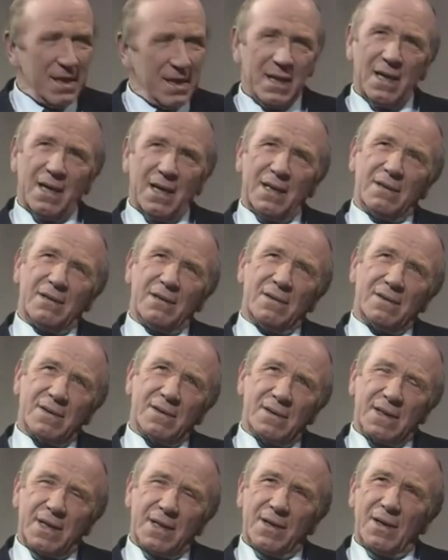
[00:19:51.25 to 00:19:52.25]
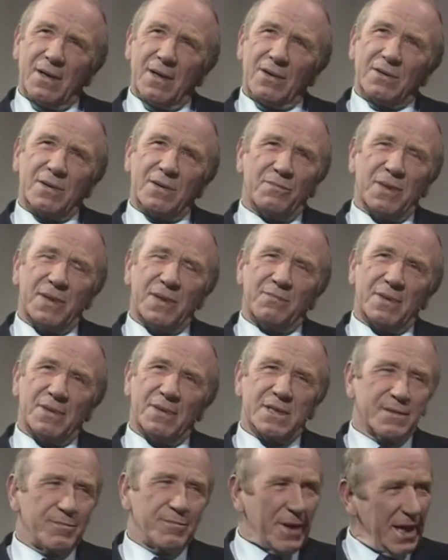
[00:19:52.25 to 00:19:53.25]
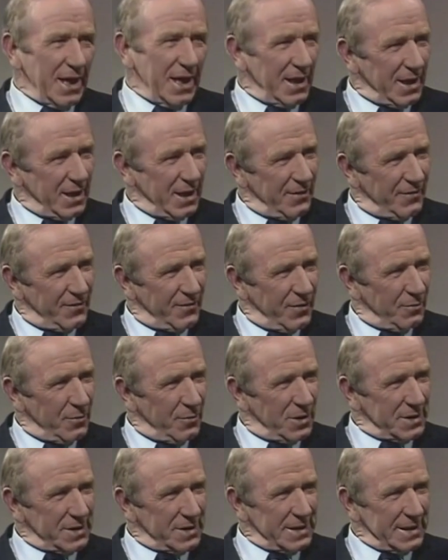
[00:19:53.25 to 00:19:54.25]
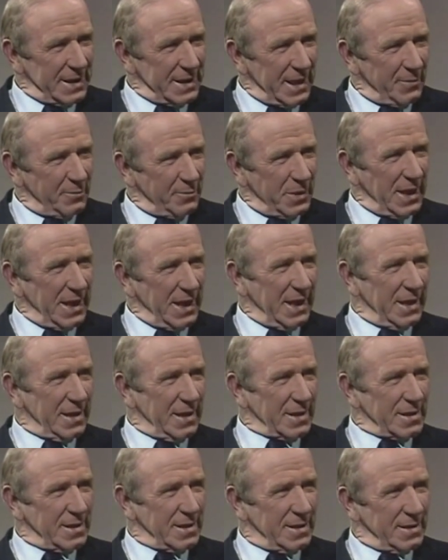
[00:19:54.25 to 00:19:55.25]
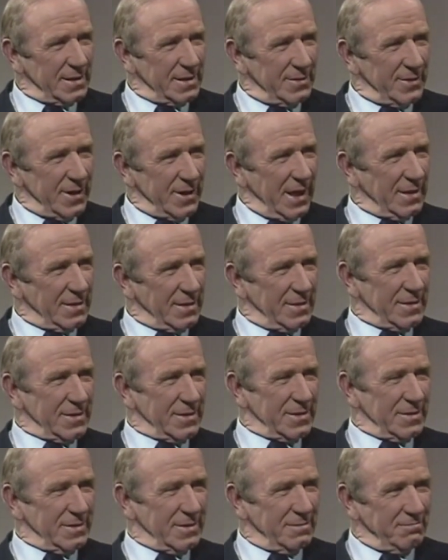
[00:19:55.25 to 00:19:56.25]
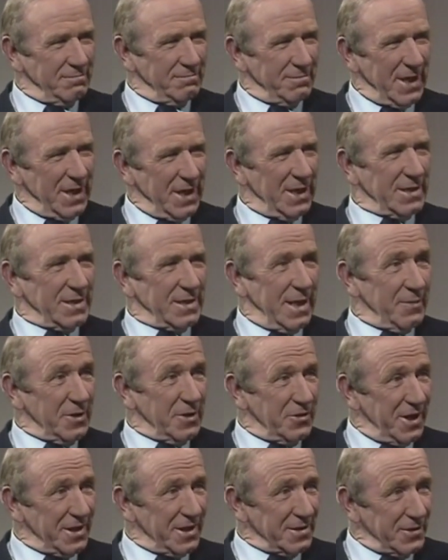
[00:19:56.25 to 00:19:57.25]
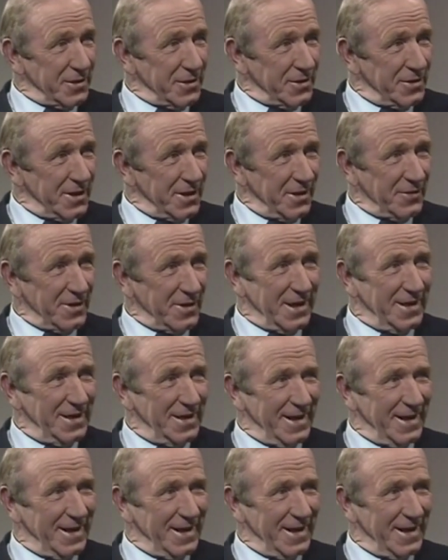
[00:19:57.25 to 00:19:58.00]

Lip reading: I don't see a lot of people smiling at football today, players and directors and manager. I'm a director now, you know.